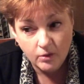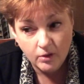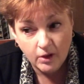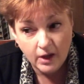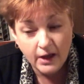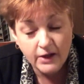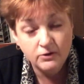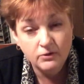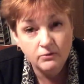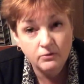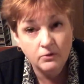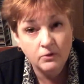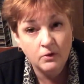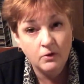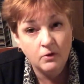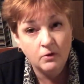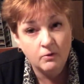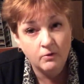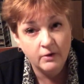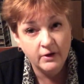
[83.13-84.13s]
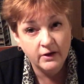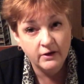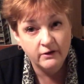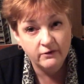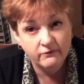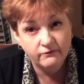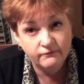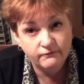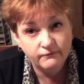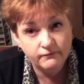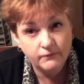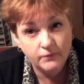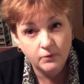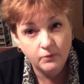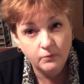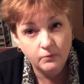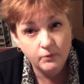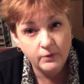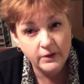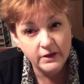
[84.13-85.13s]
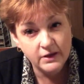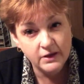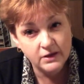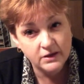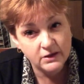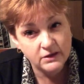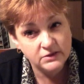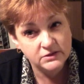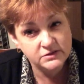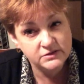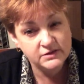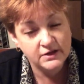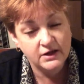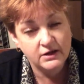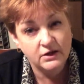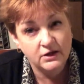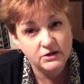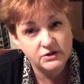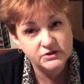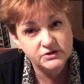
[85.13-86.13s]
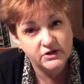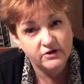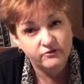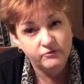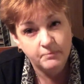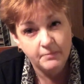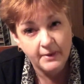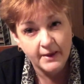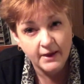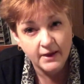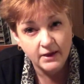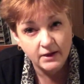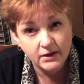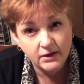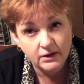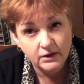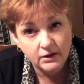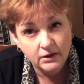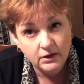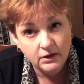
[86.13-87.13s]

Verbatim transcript: I don't know if we can send our stuff back